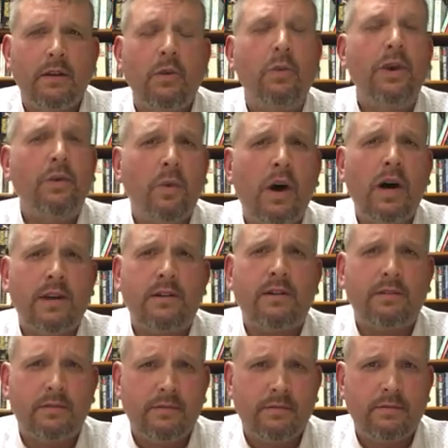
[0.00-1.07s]
We won,
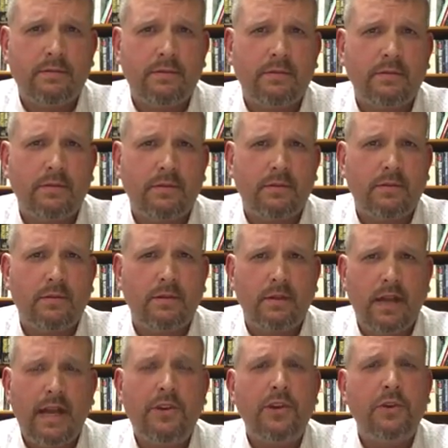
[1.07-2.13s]

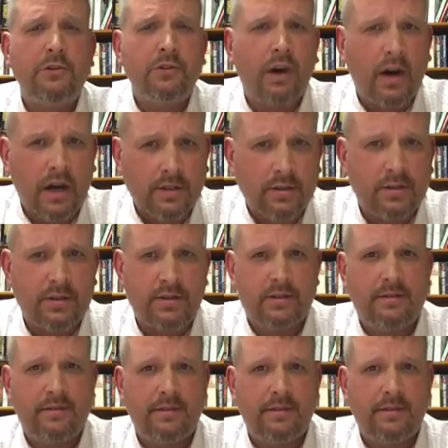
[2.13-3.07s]
and you lost.